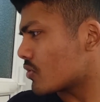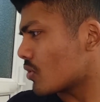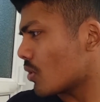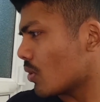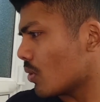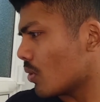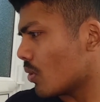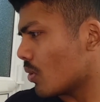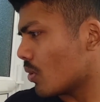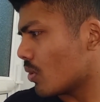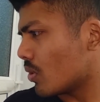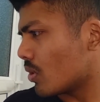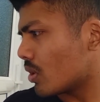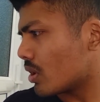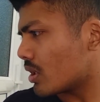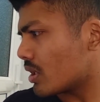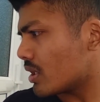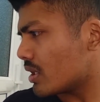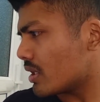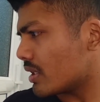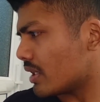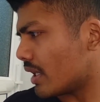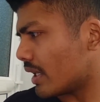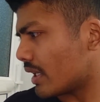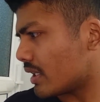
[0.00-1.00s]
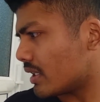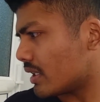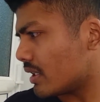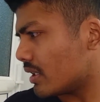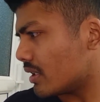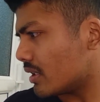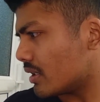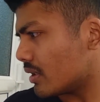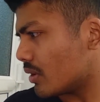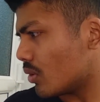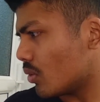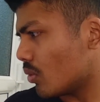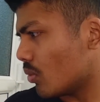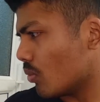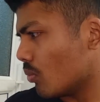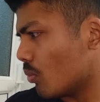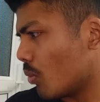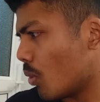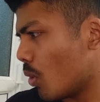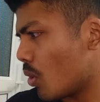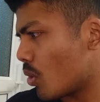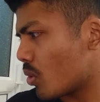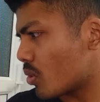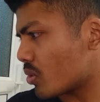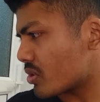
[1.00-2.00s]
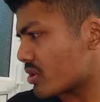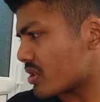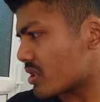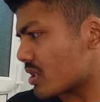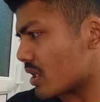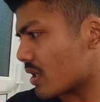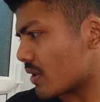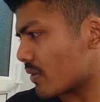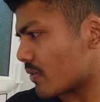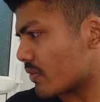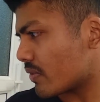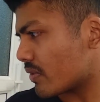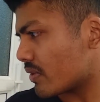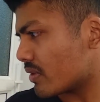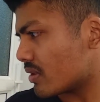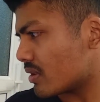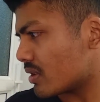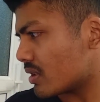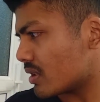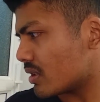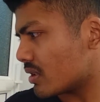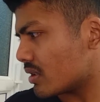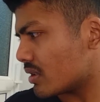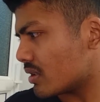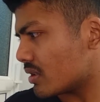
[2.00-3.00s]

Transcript: So like war chef